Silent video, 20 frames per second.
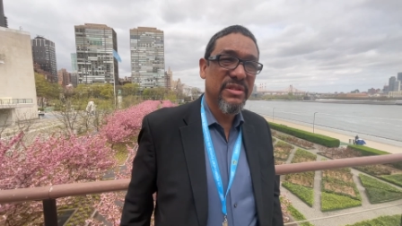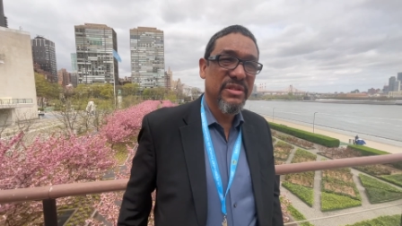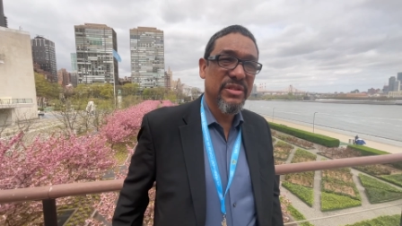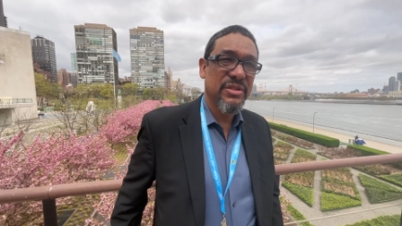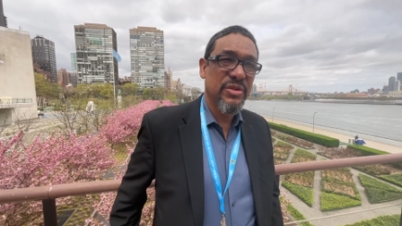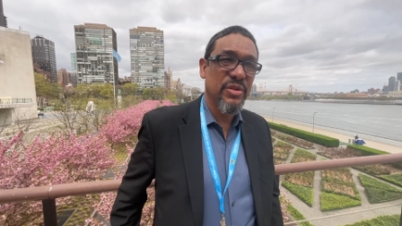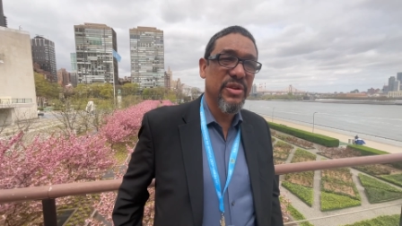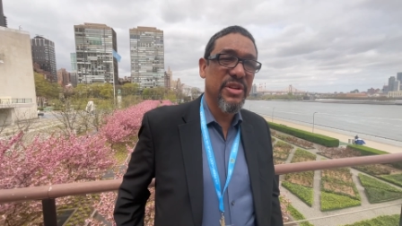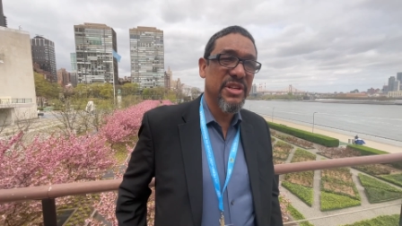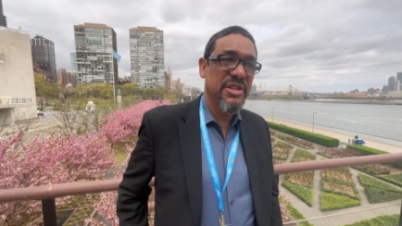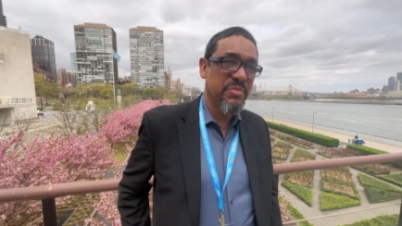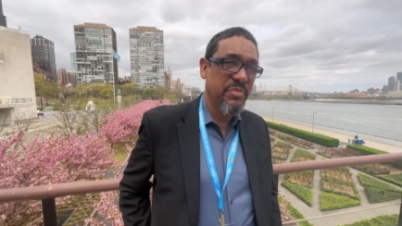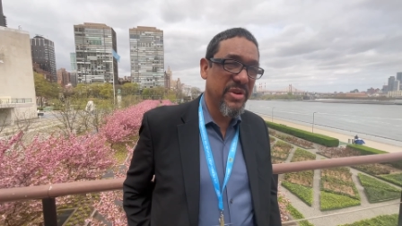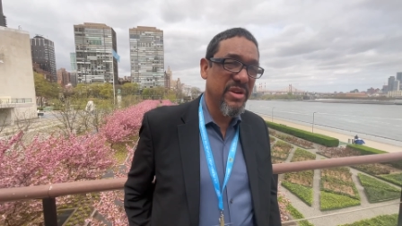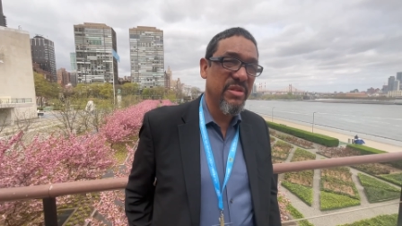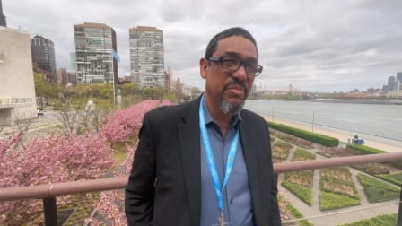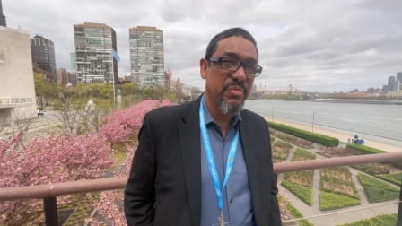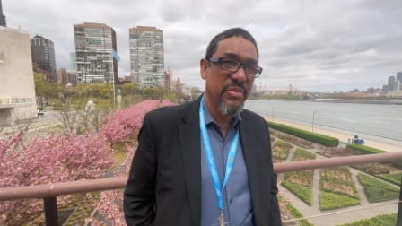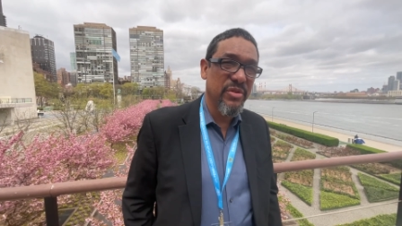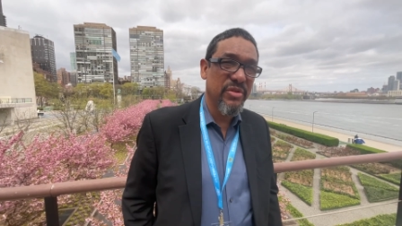So it is
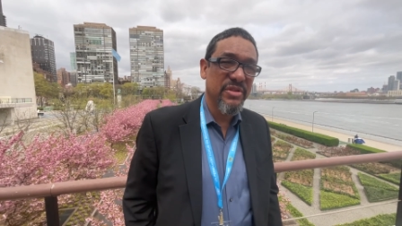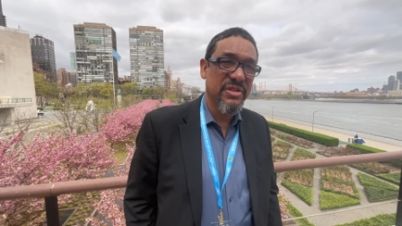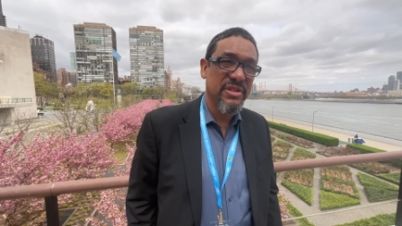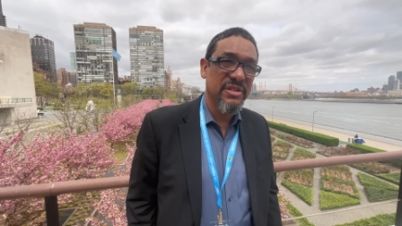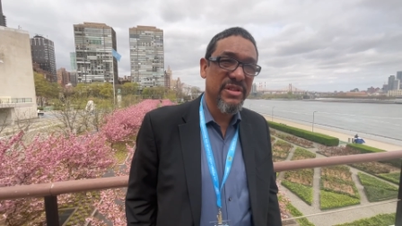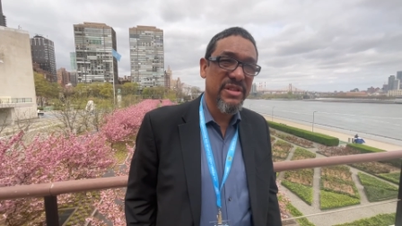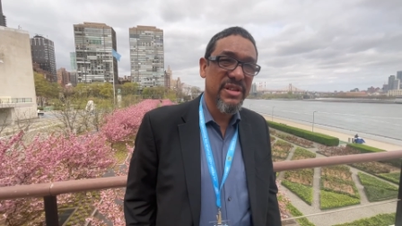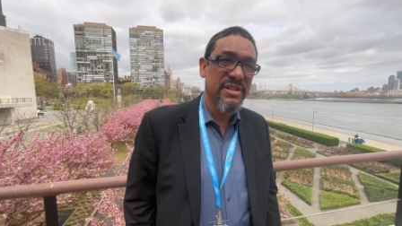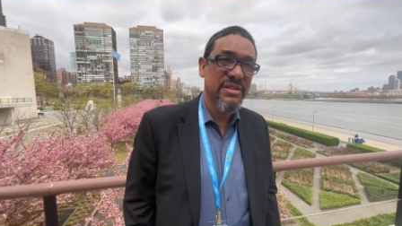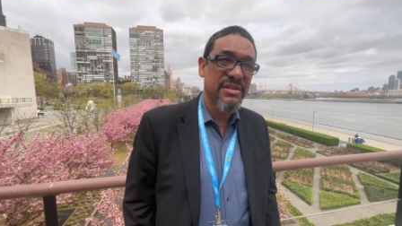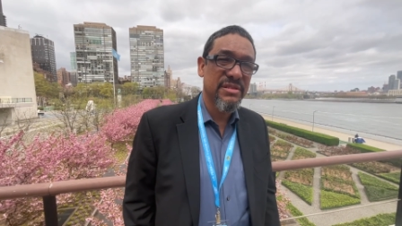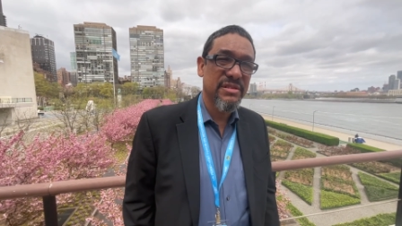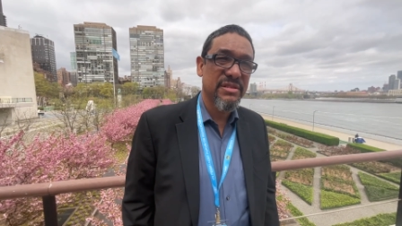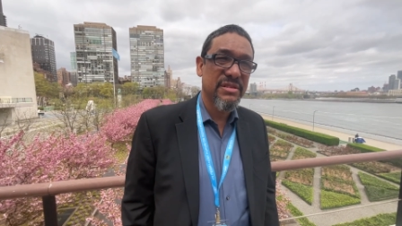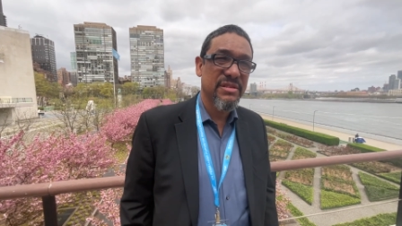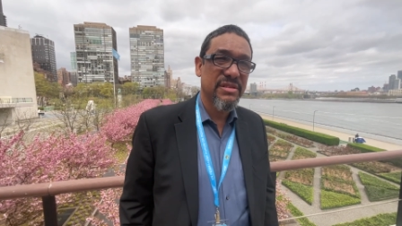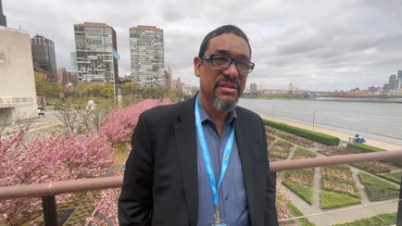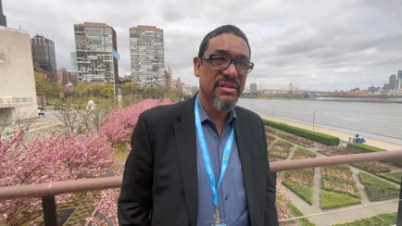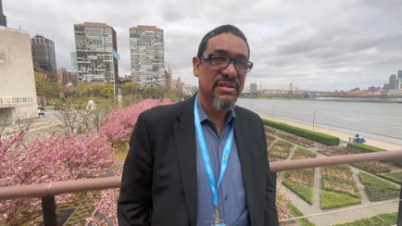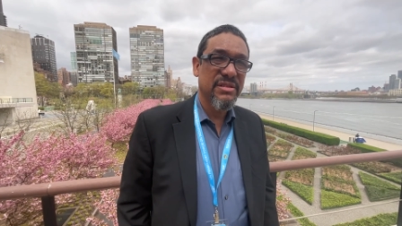very important, yes.
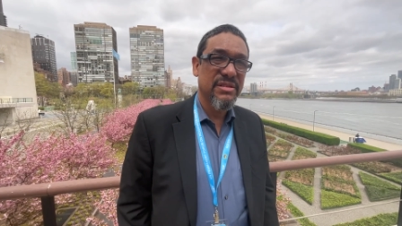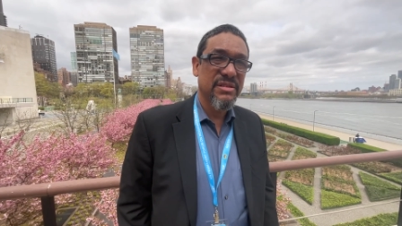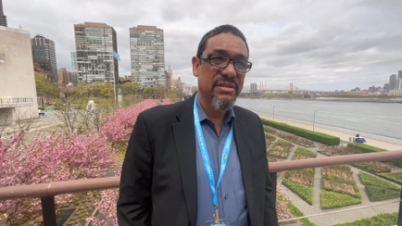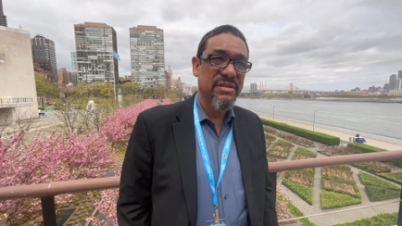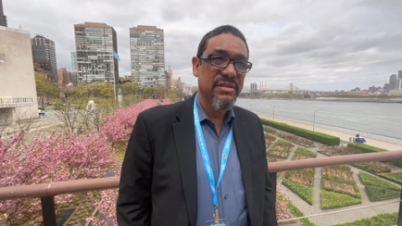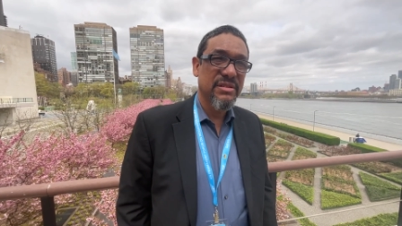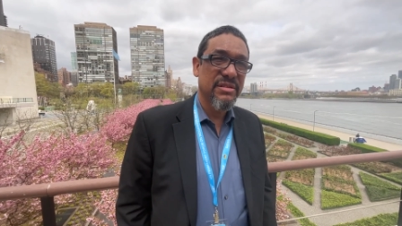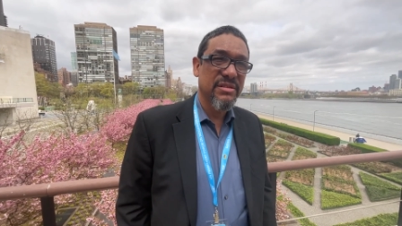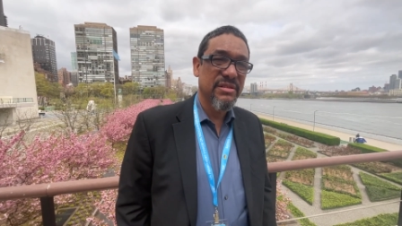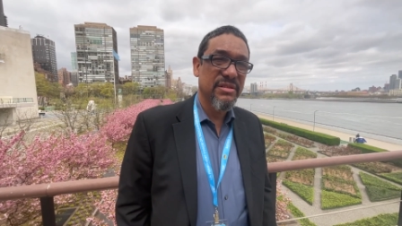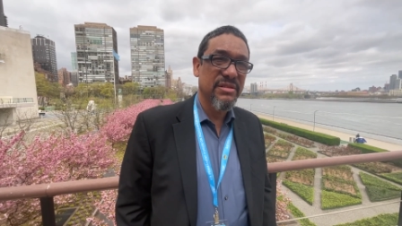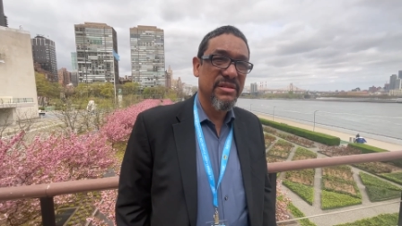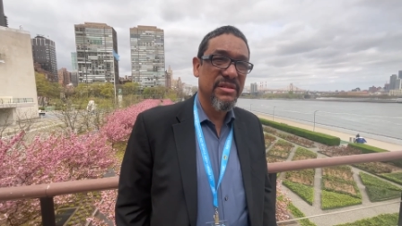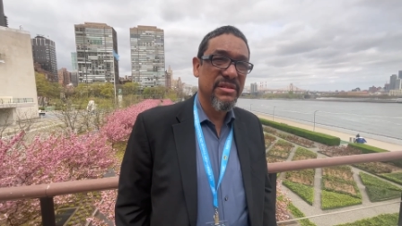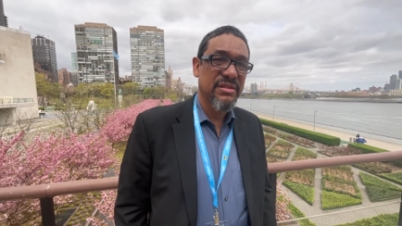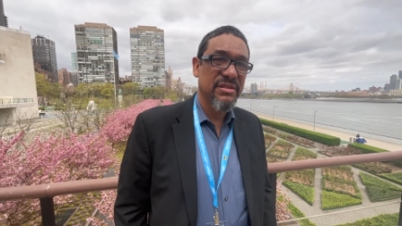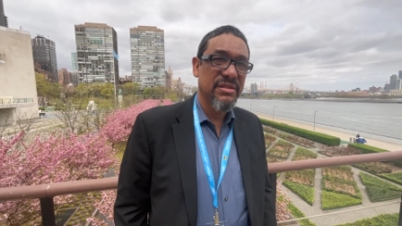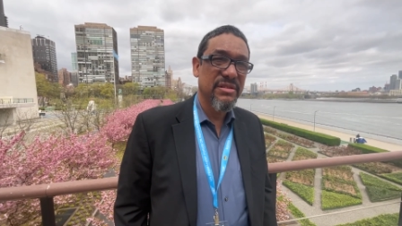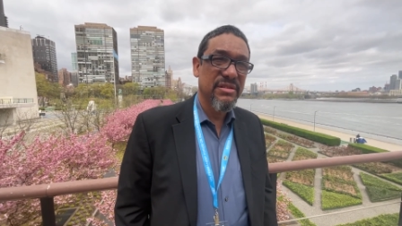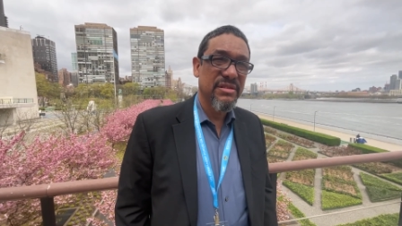Mm-hmm. Do
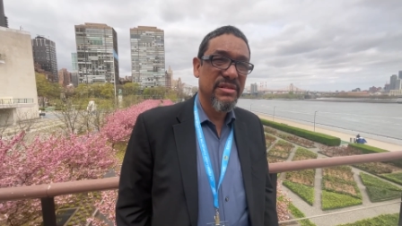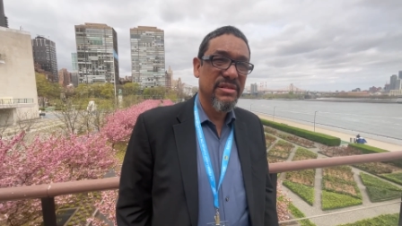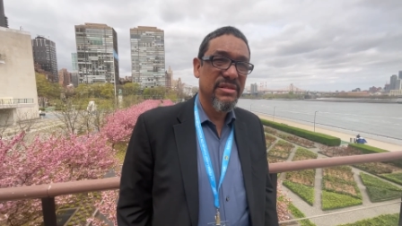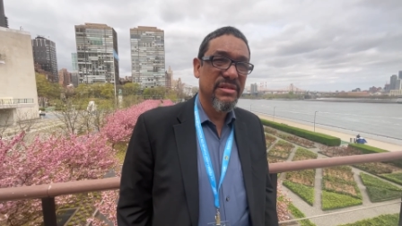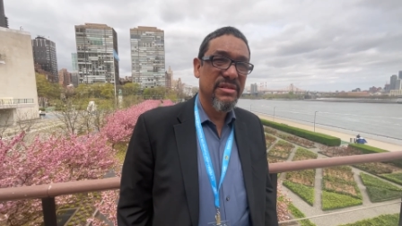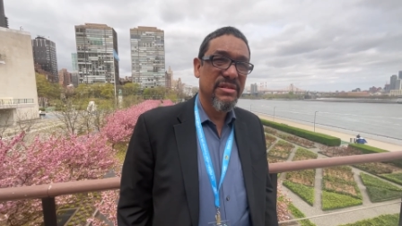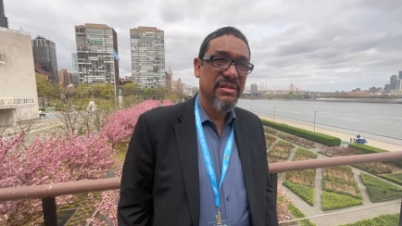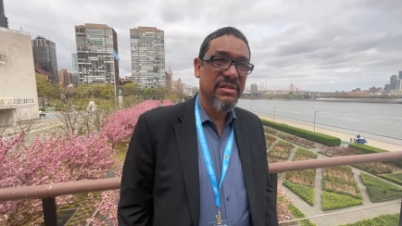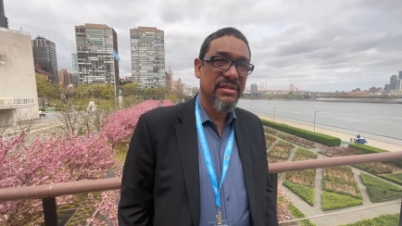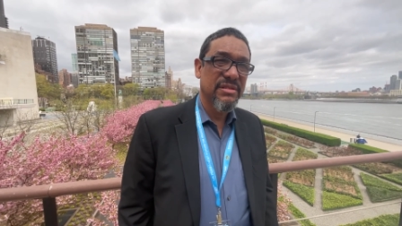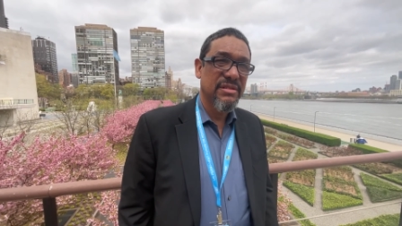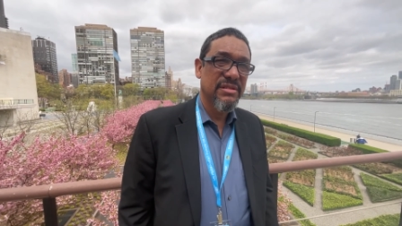you have any final